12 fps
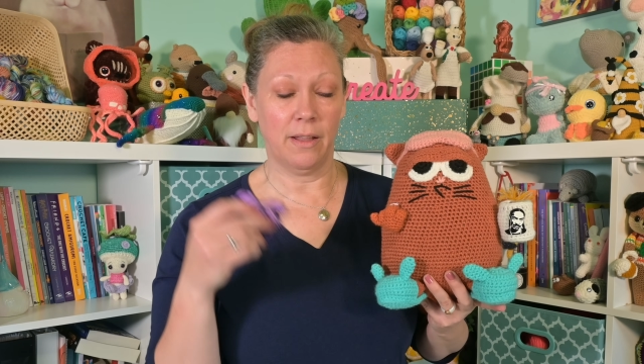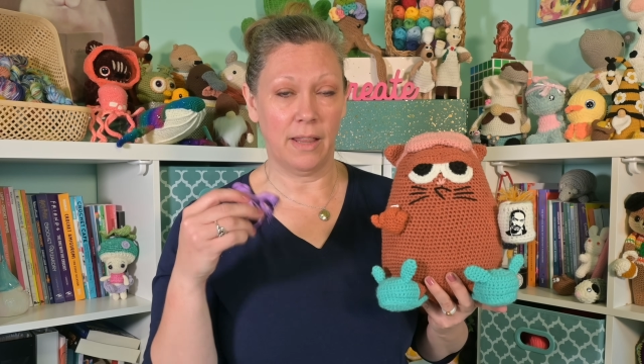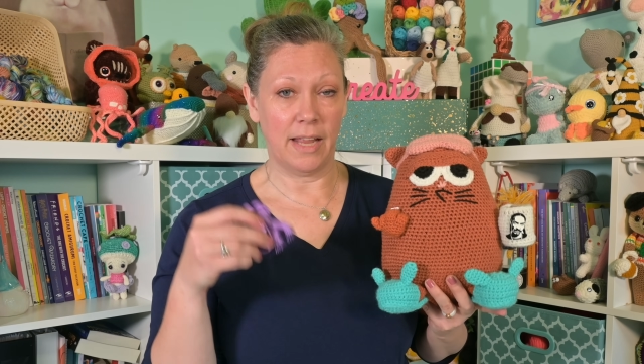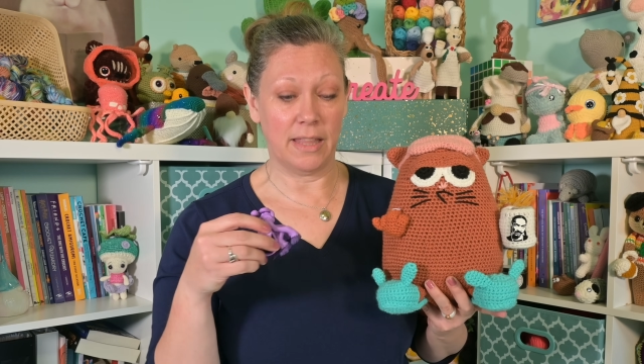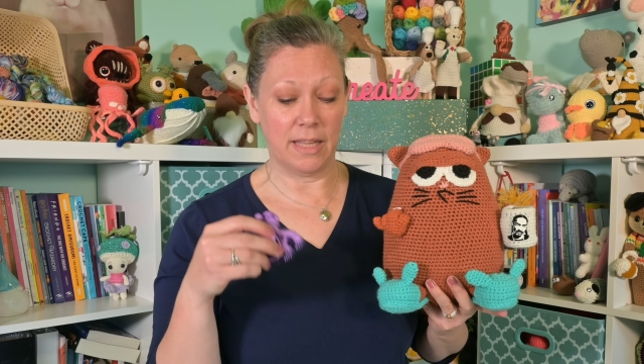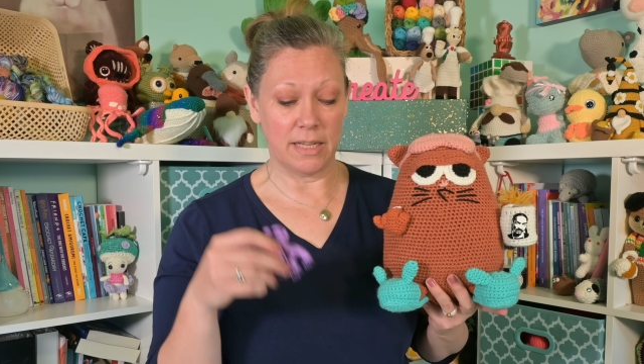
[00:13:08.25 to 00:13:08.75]

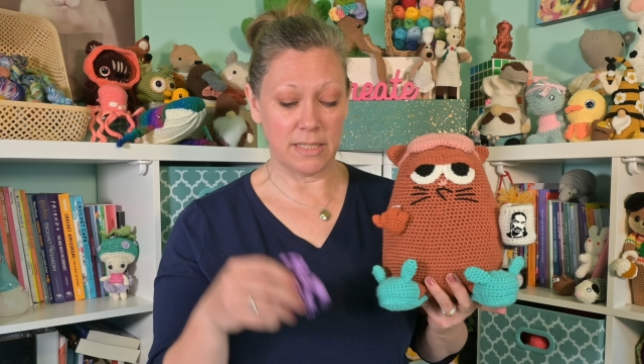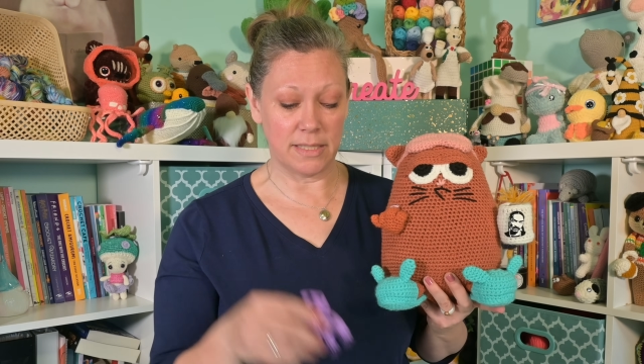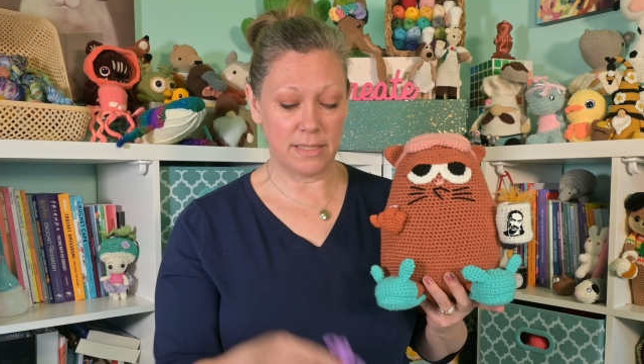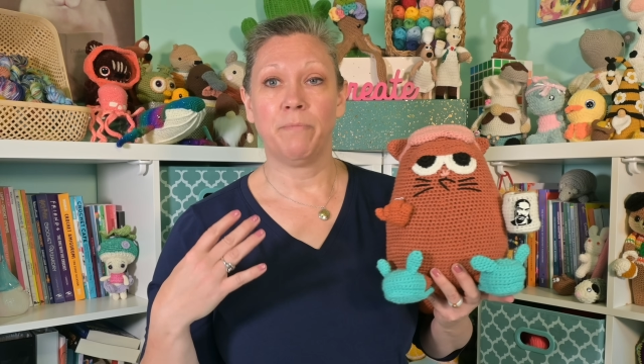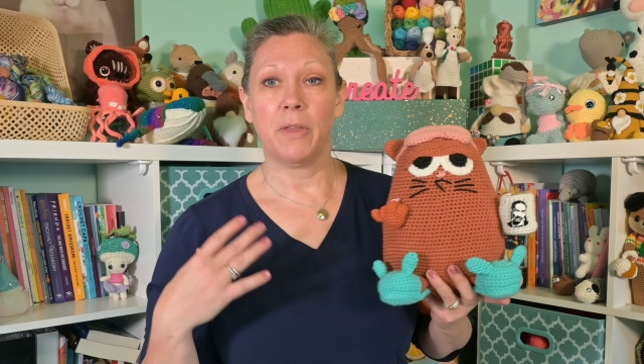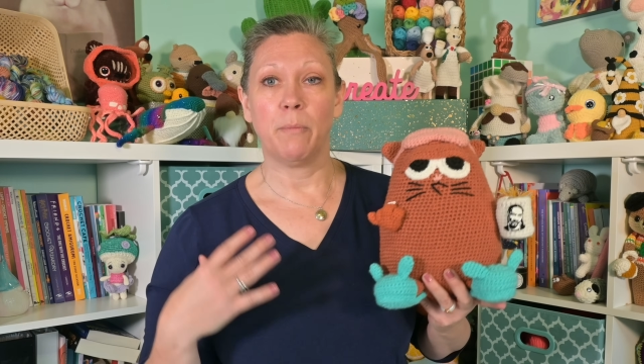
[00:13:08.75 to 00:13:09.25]
like
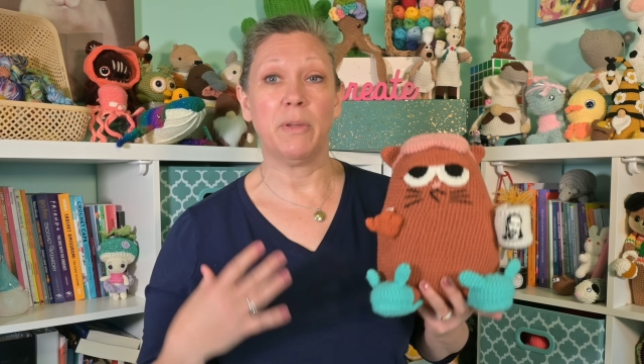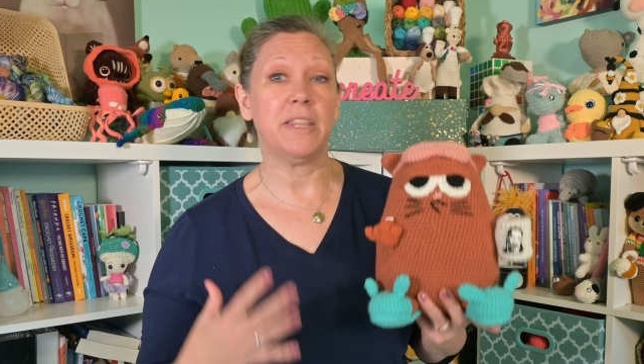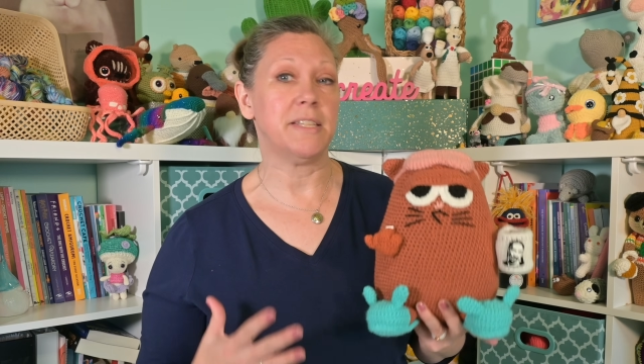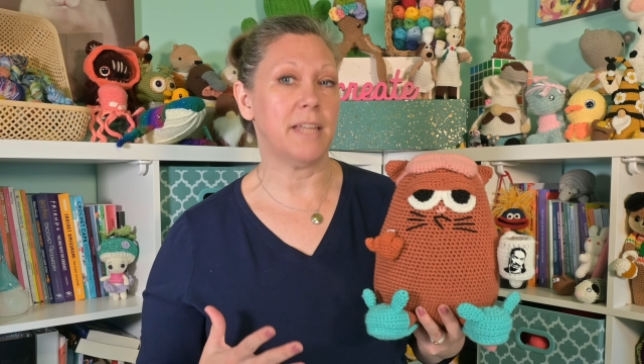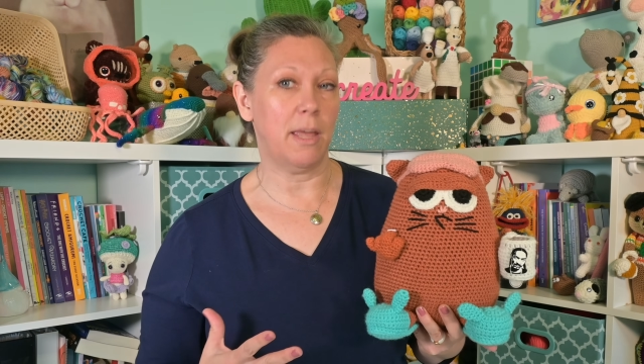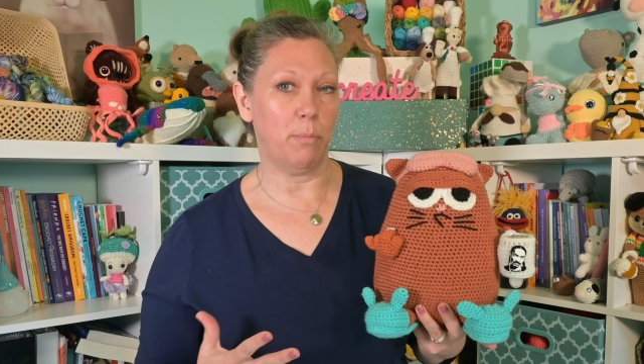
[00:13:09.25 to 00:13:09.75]
this. But the
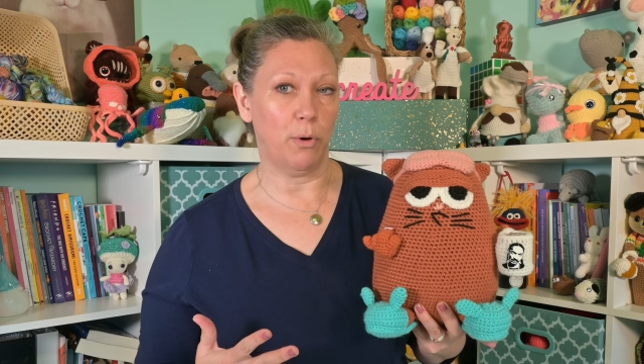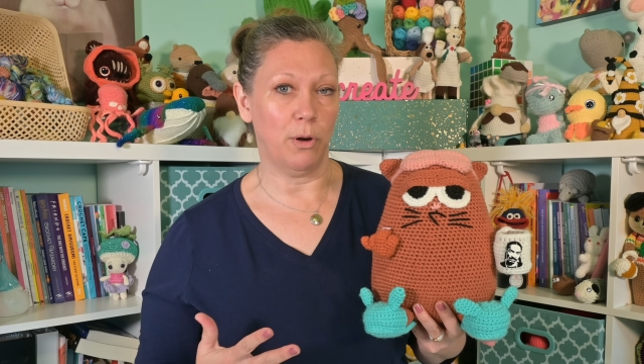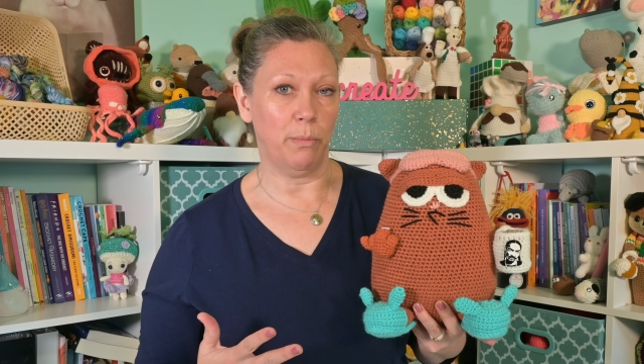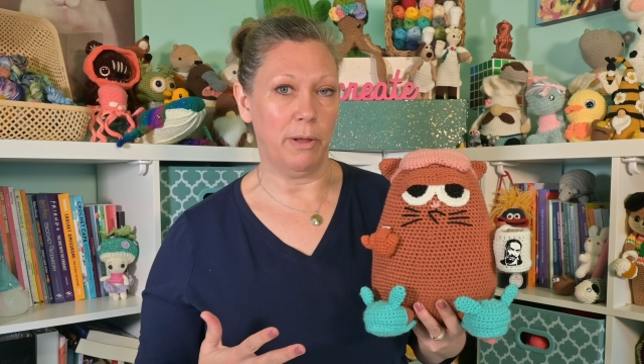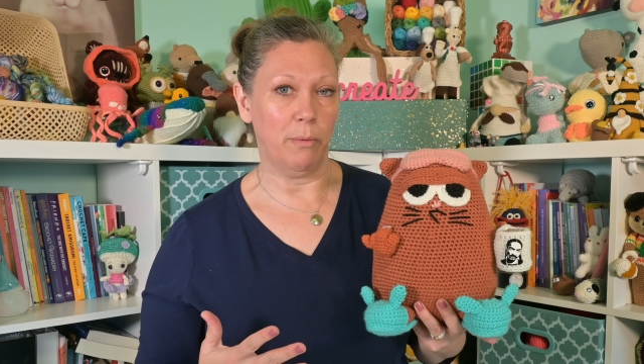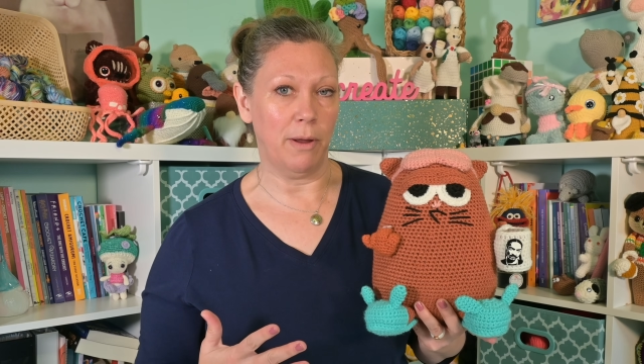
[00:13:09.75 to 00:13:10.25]
skateboard will
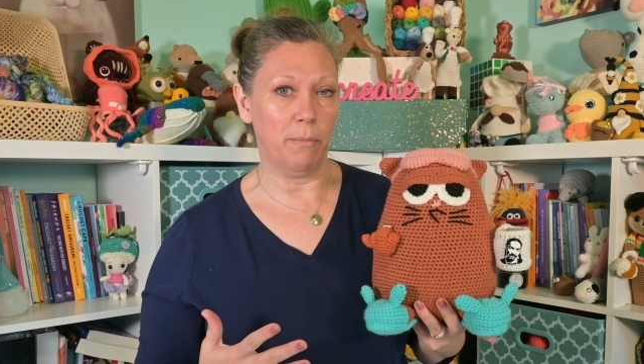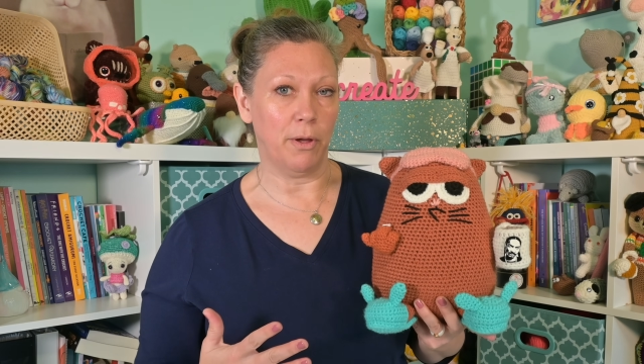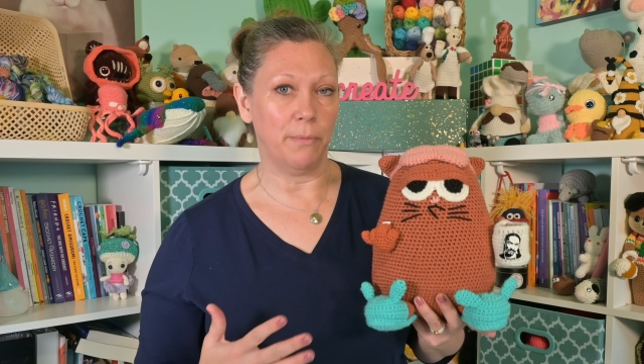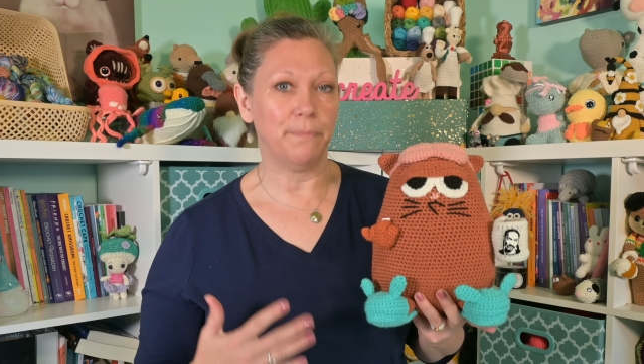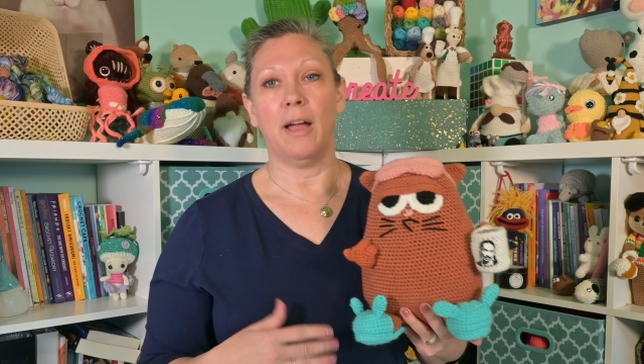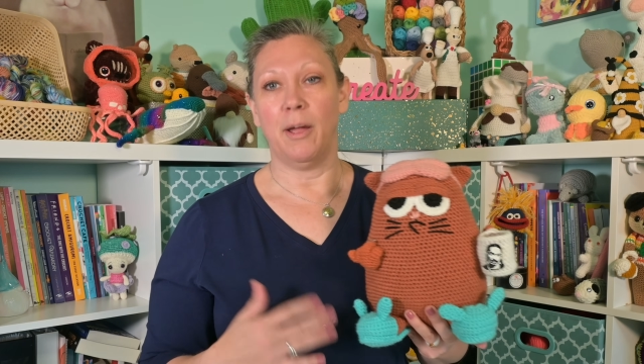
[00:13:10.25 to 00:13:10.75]
be rainbow.